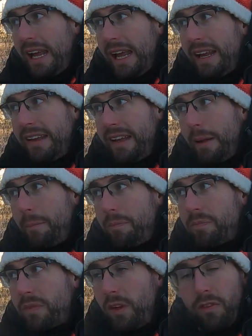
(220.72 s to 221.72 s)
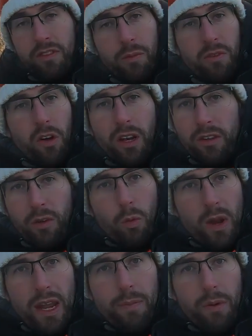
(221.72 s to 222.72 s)
And obviously we've got loads of
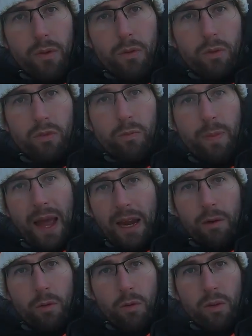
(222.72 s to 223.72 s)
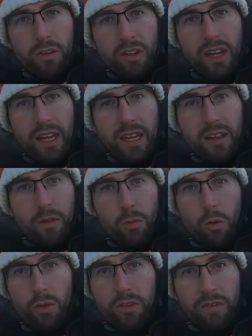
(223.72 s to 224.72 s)
weir pools, backwaters here, the
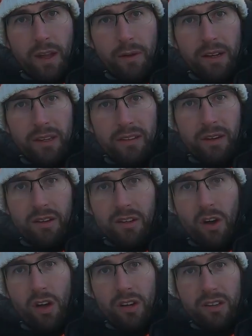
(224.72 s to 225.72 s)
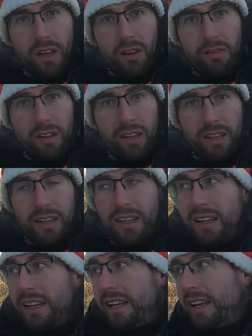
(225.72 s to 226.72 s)
water's flowing, so it's not iced over.
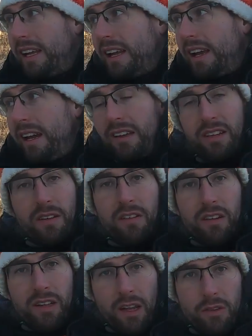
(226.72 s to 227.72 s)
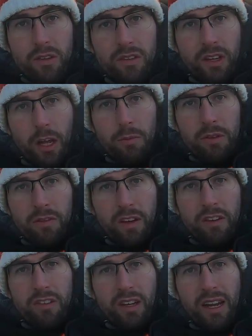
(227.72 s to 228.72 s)
That's given us loads of scope to
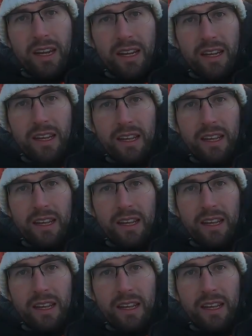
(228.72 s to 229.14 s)
fish today.